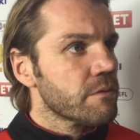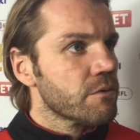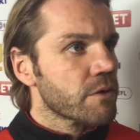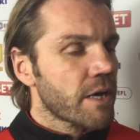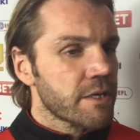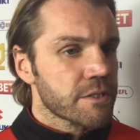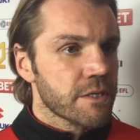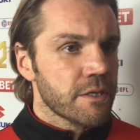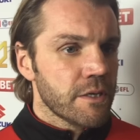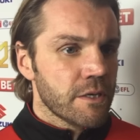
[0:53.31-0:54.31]
You know, guys
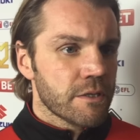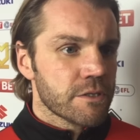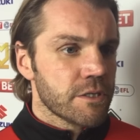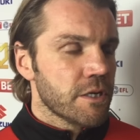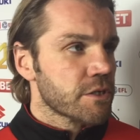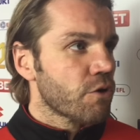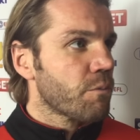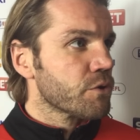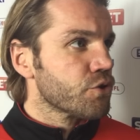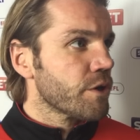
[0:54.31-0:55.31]
that see it as an
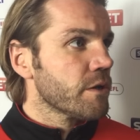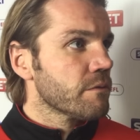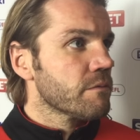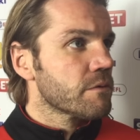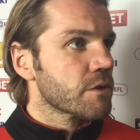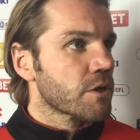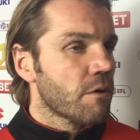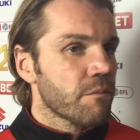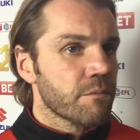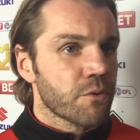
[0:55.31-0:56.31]
opportunity to
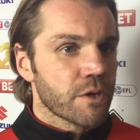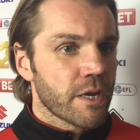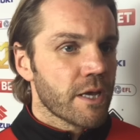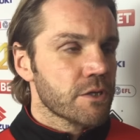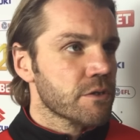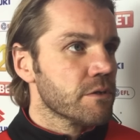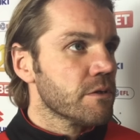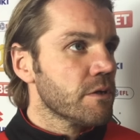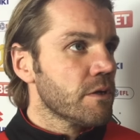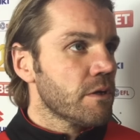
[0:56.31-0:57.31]
come and progress and,
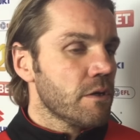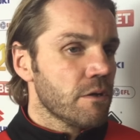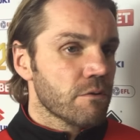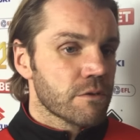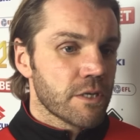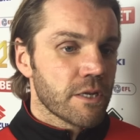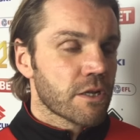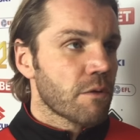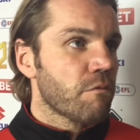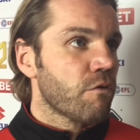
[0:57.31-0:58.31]
you know, take the
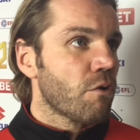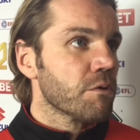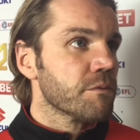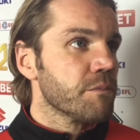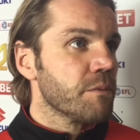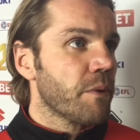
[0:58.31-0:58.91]
club forward and be